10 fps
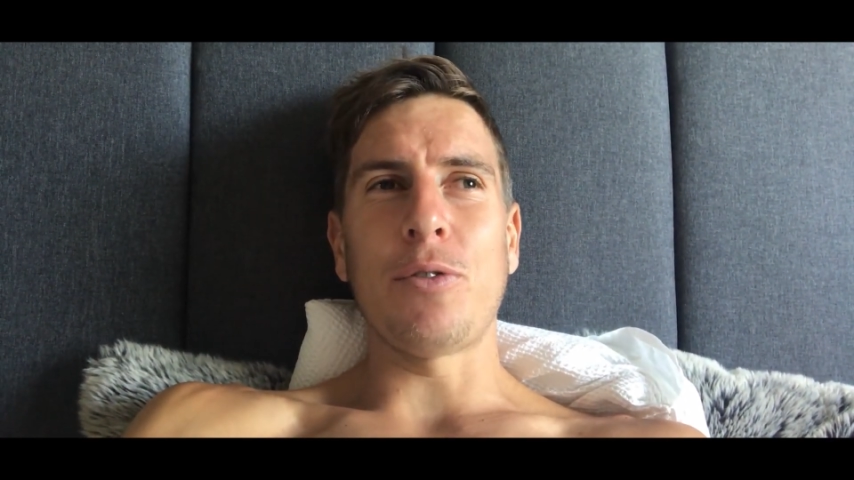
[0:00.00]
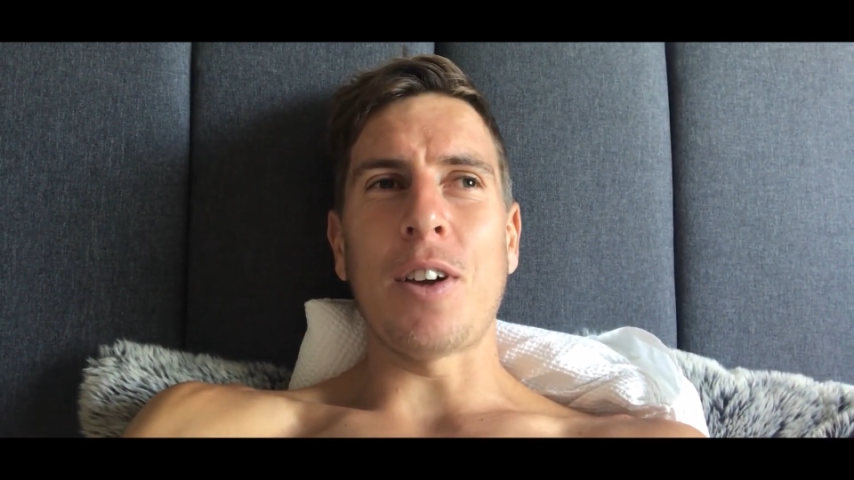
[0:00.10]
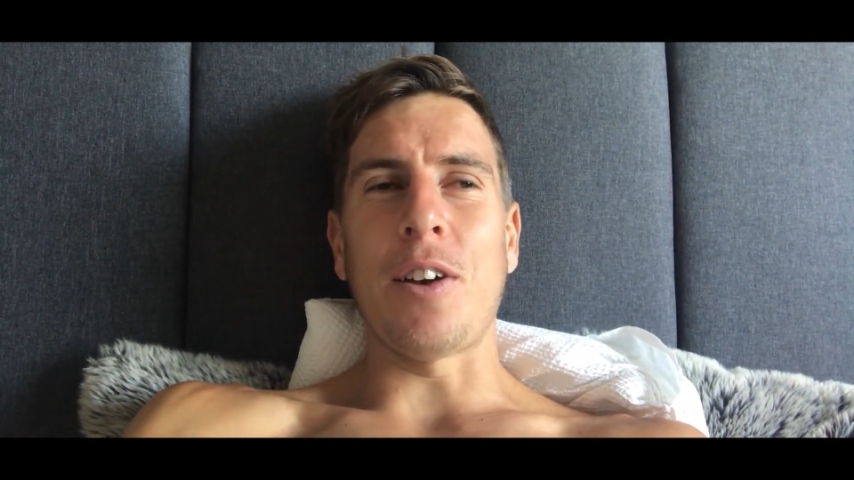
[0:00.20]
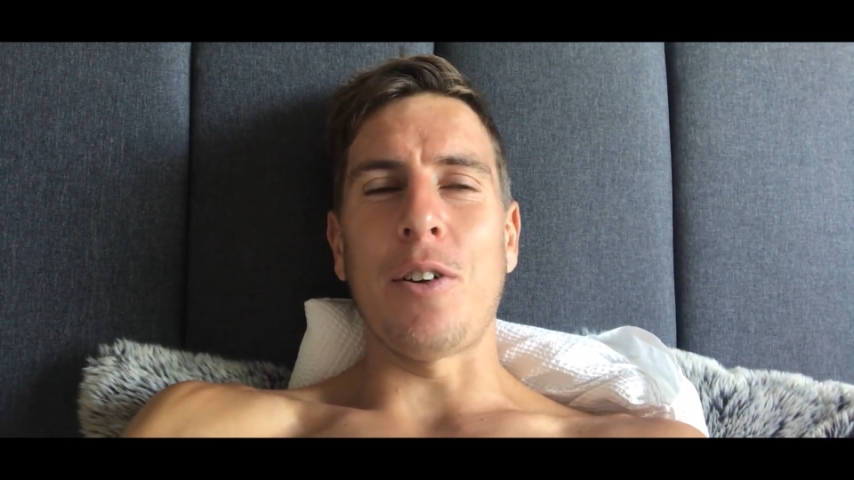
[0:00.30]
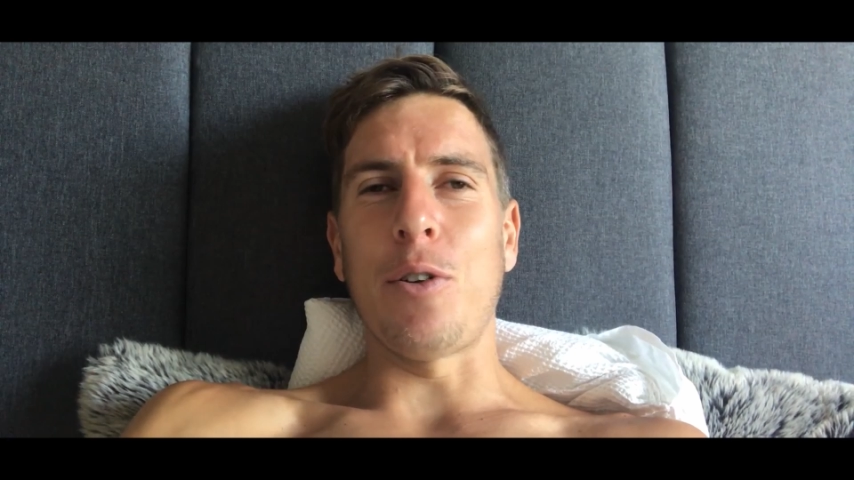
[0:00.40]

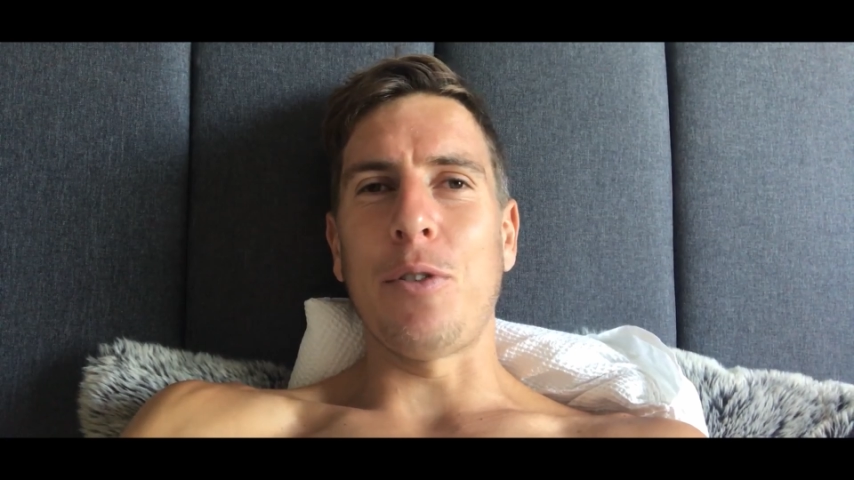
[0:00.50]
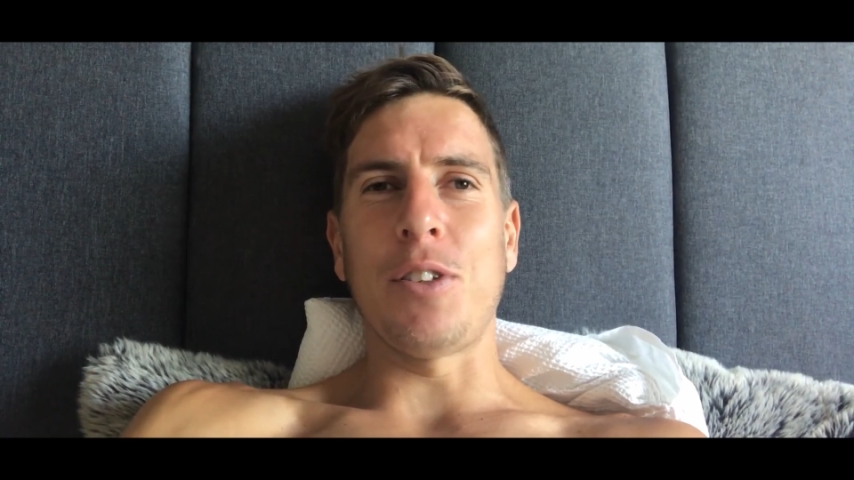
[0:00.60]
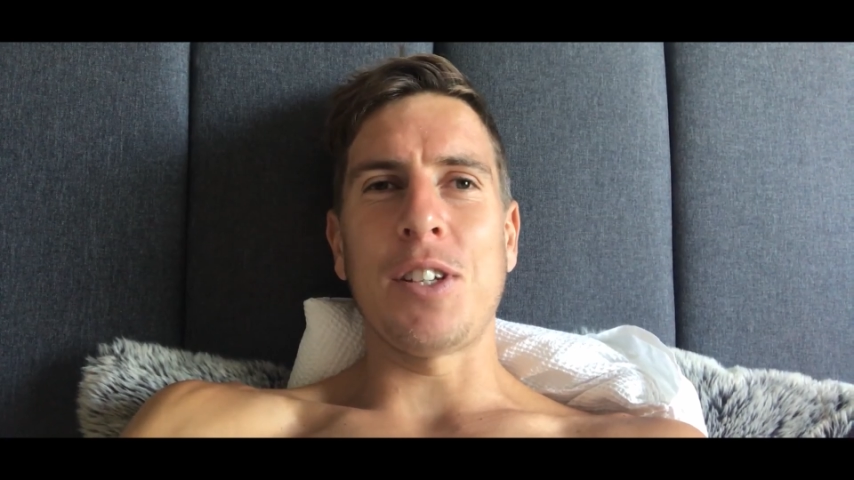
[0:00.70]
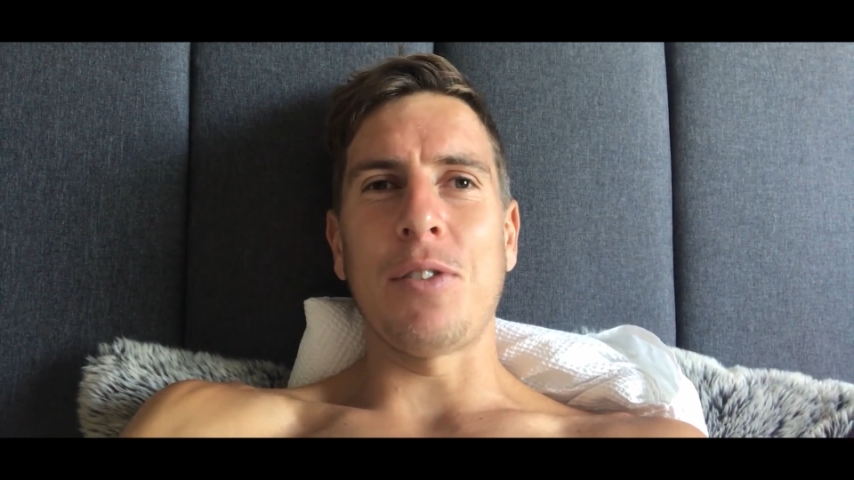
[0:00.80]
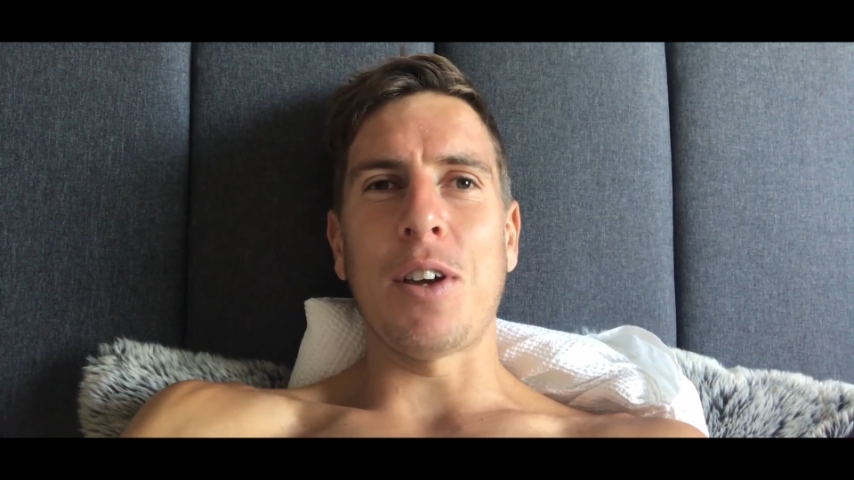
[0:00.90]
I don't know if
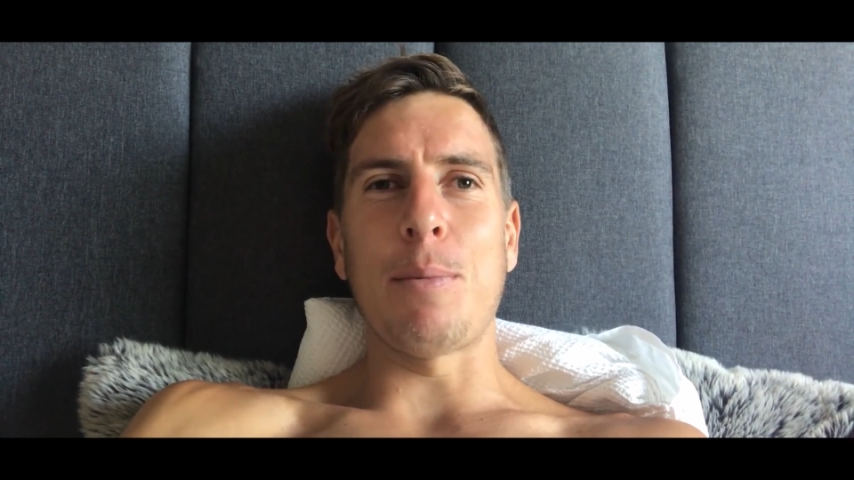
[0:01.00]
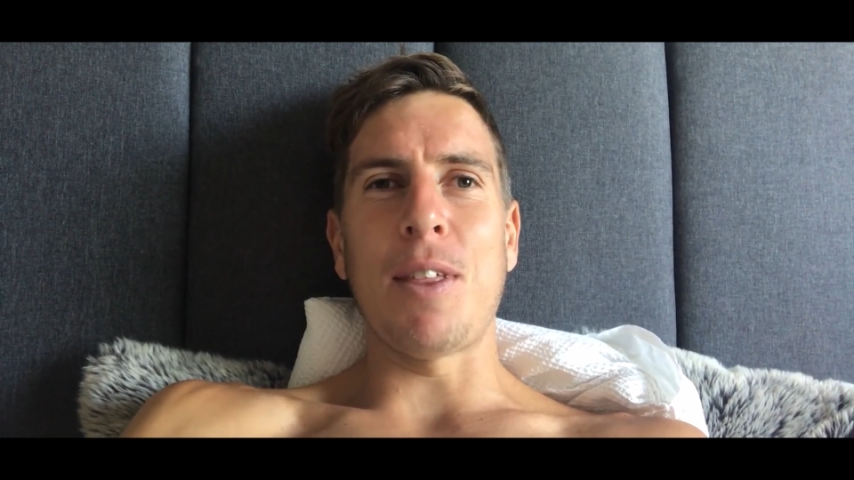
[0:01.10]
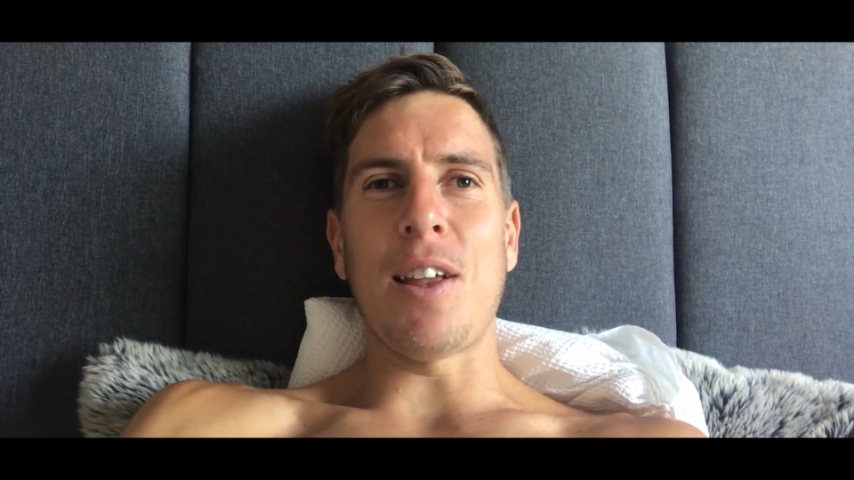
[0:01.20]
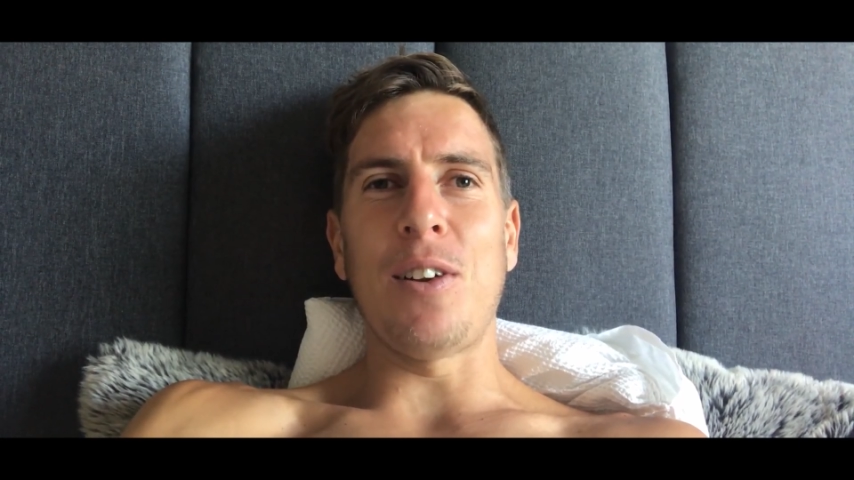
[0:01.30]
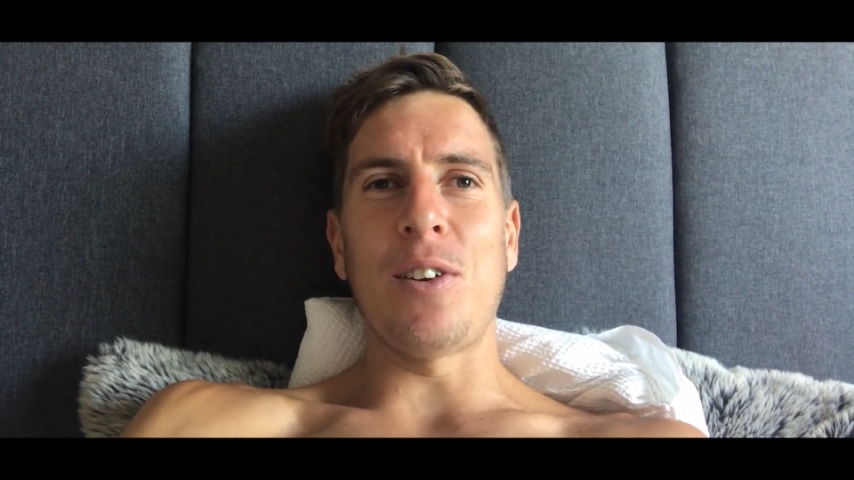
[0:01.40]
it's even going to
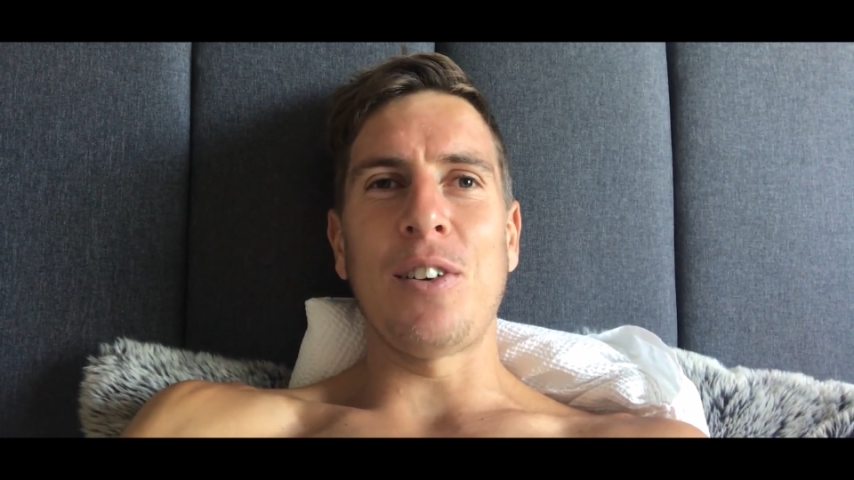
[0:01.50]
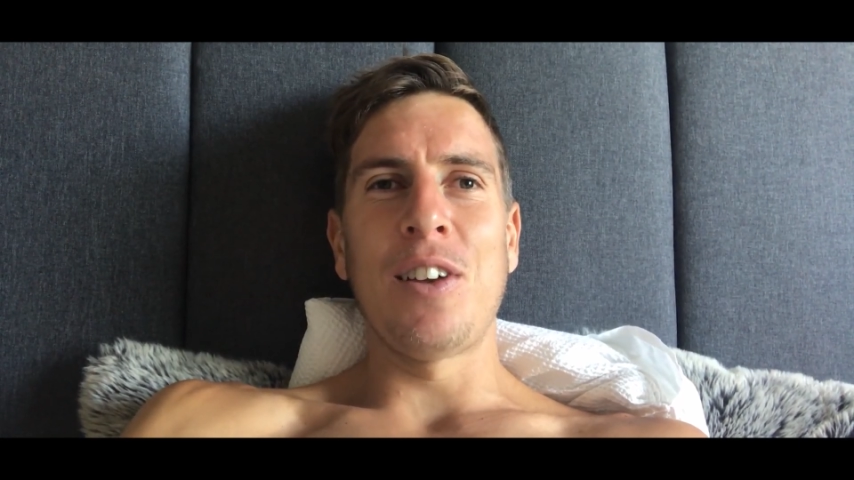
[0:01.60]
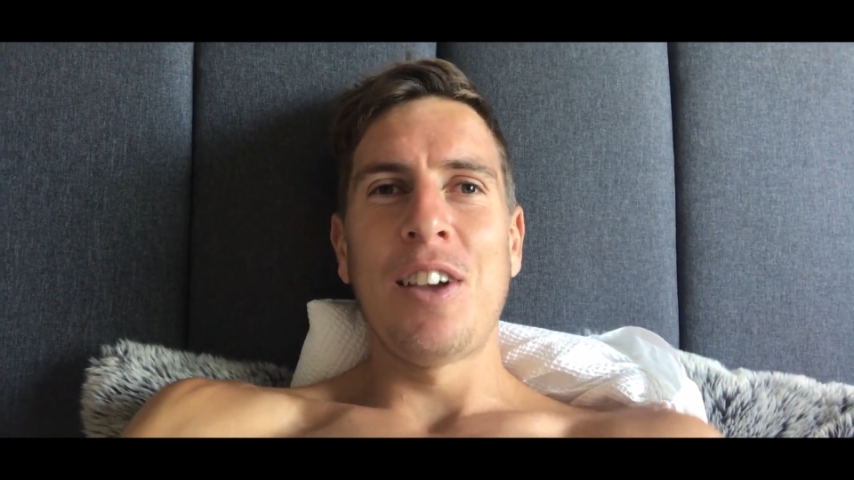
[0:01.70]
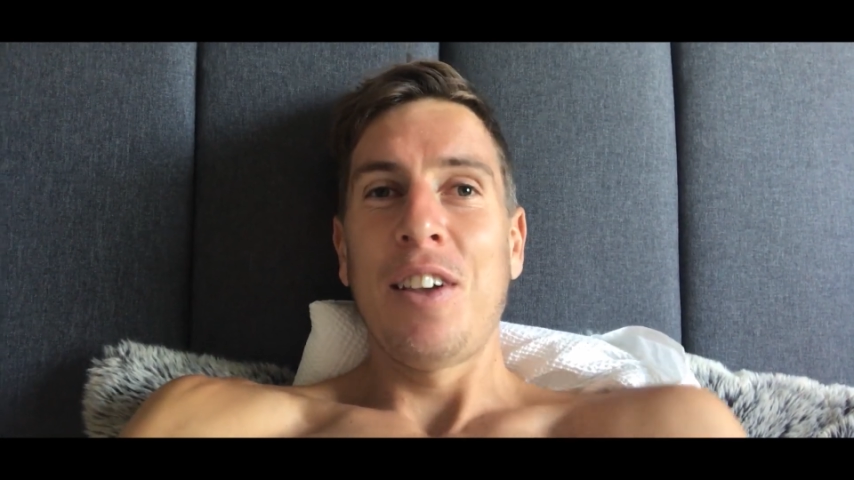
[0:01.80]
be that long.